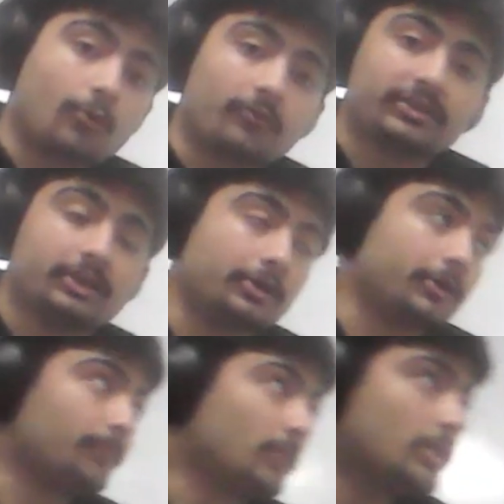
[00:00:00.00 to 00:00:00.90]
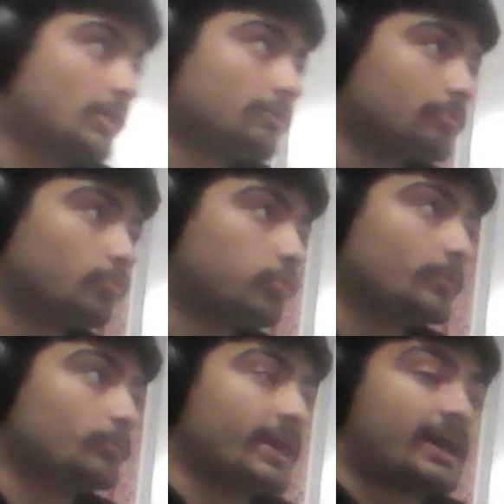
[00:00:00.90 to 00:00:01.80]
over here,
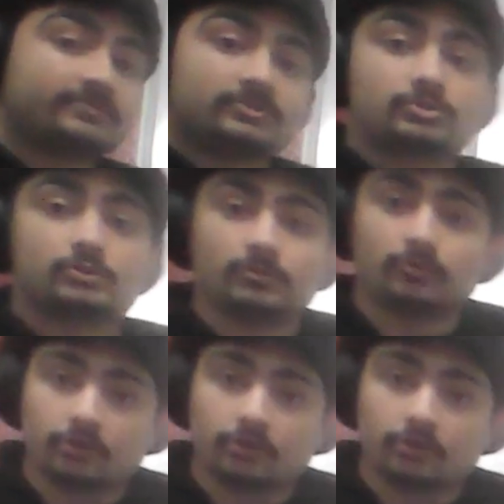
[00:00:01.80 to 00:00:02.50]
what we have to do